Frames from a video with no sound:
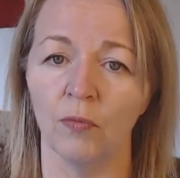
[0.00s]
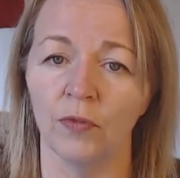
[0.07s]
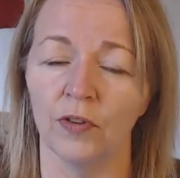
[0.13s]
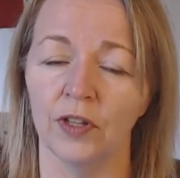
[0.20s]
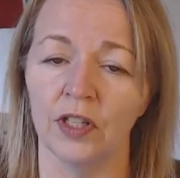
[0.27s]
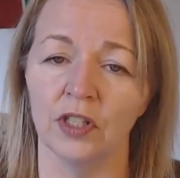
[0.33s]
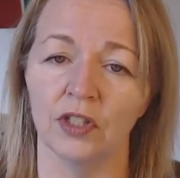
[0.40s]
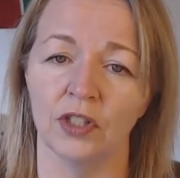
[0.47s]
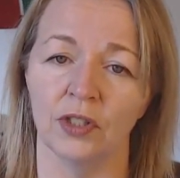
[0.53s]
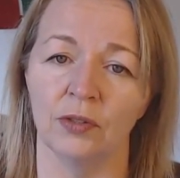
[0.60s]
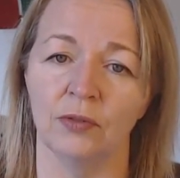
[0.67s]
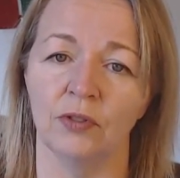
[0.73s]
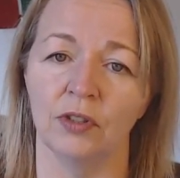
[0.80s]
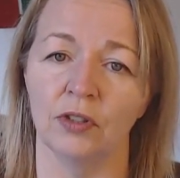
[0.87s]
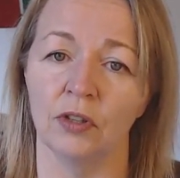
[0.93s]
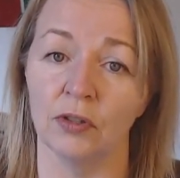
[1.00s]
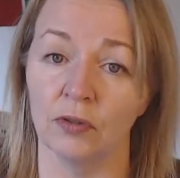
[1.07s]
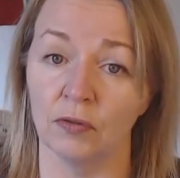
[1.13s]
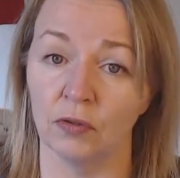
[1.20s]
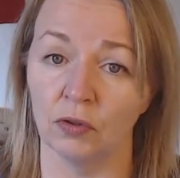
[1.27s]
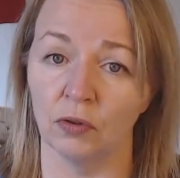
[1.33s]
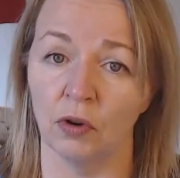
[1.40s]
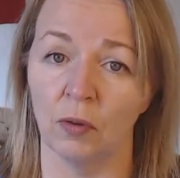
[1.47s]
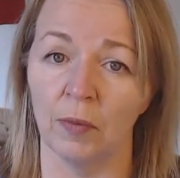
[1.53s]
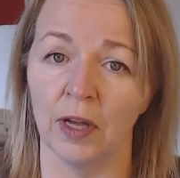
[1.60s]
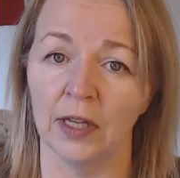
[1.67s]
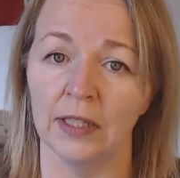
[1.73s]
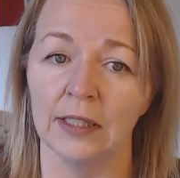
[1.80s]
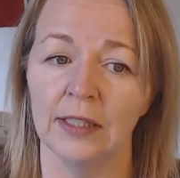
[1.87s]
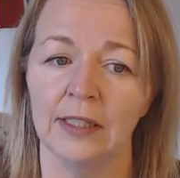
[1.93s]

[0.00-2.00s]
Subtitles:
for these children, lots of trauma.